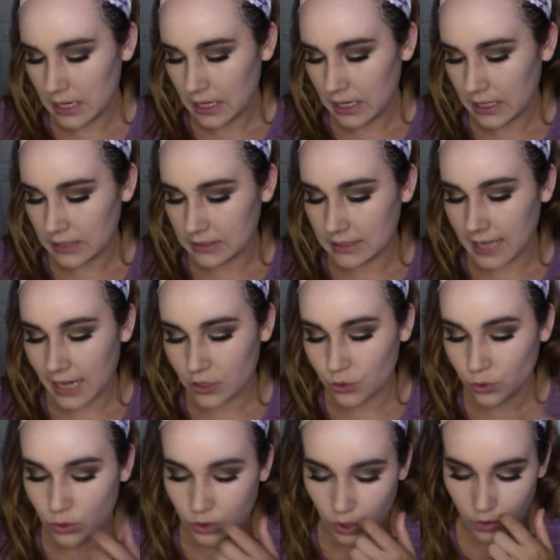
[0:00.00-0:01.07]
It's Natural
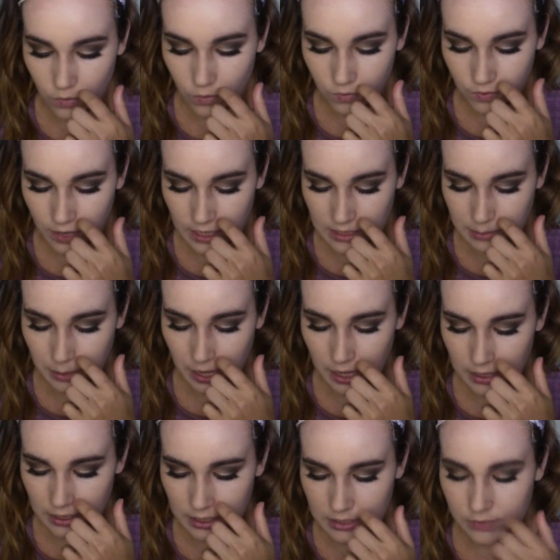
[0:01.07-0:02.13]
Glow Face
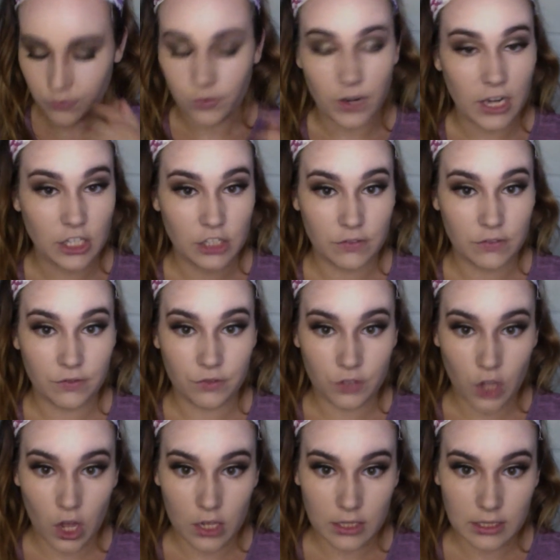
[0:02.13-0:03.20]
Palette. Fresh and
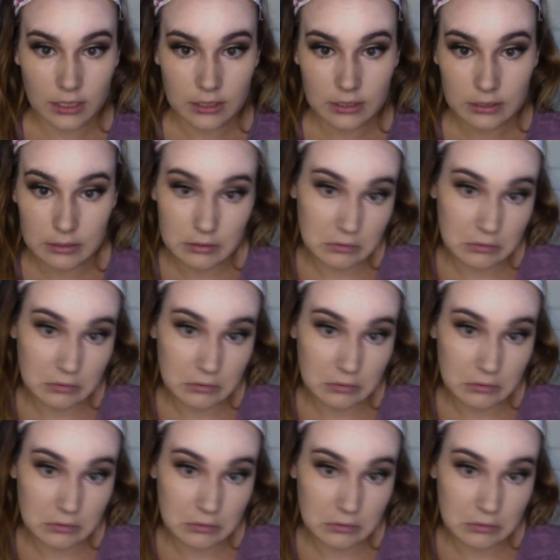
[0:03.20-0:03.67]
Flawless.